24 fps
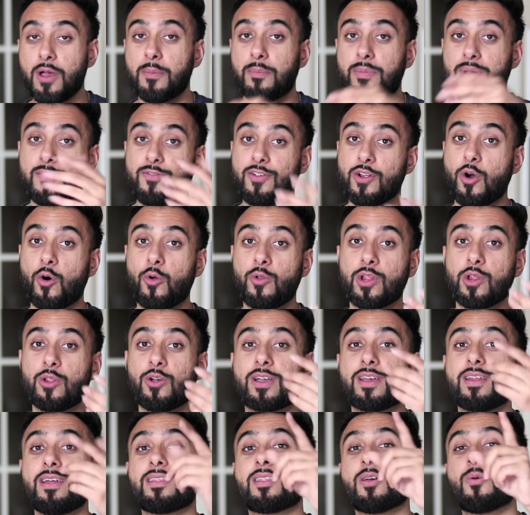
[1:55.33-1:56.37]
But if you're only
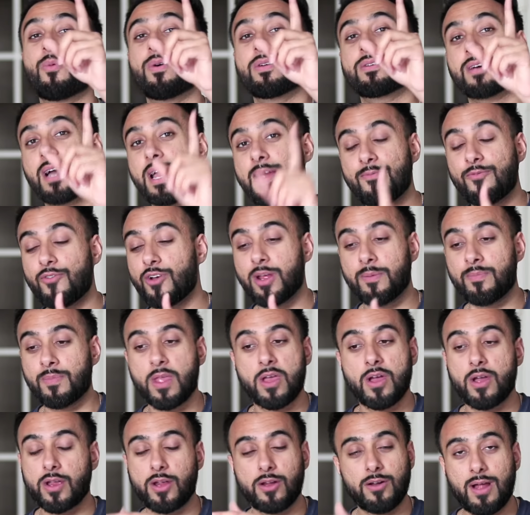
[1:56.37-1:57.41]
looking at that one time frame,
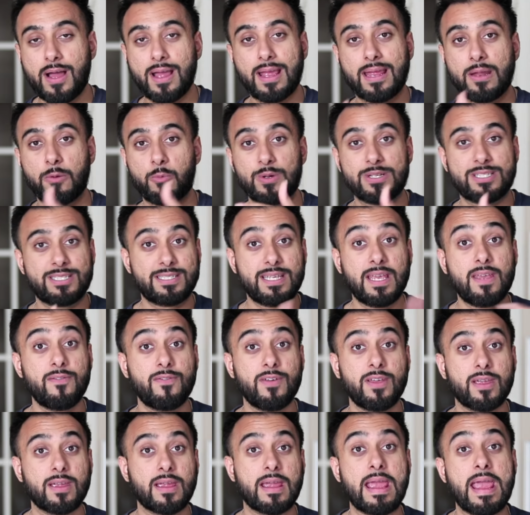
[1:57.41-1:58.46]
you're not
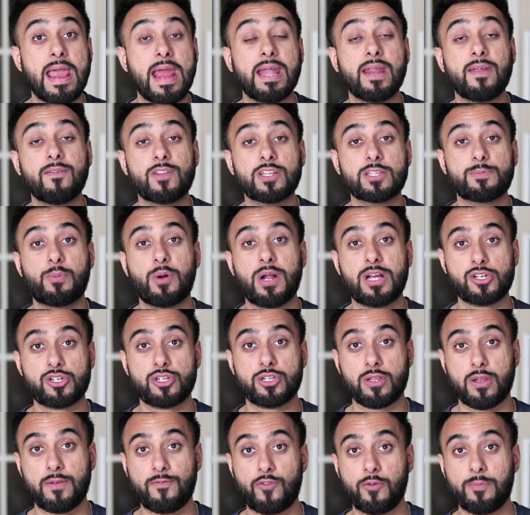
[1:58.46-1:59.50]
receiving any of this
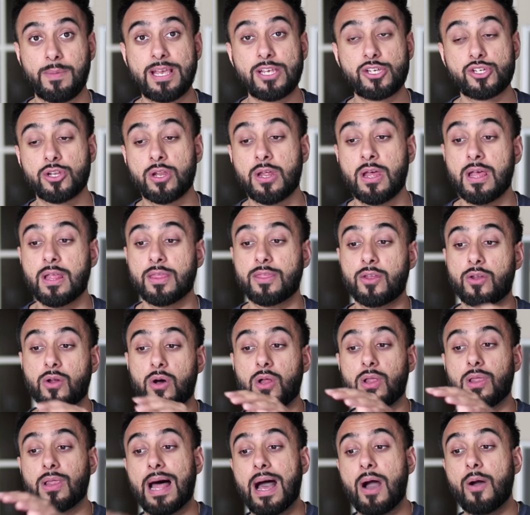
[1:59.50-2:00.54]
precious information that
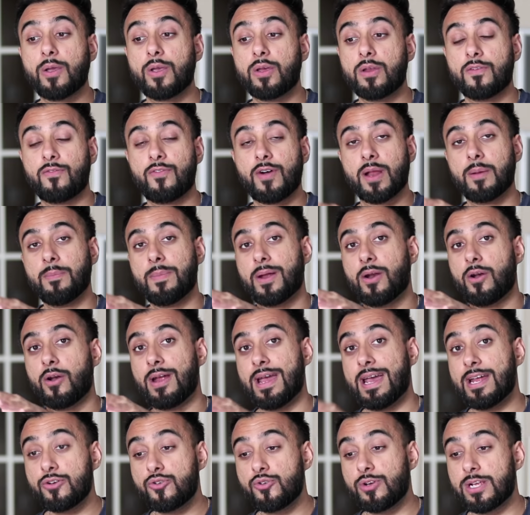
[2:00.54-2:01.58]
will allow you to find better
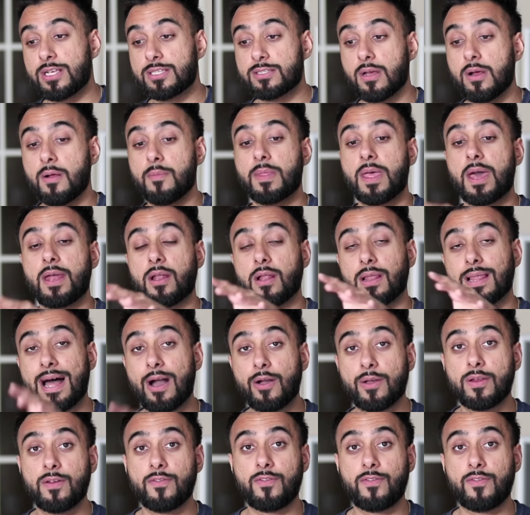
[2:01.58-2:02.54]
entries and allow you to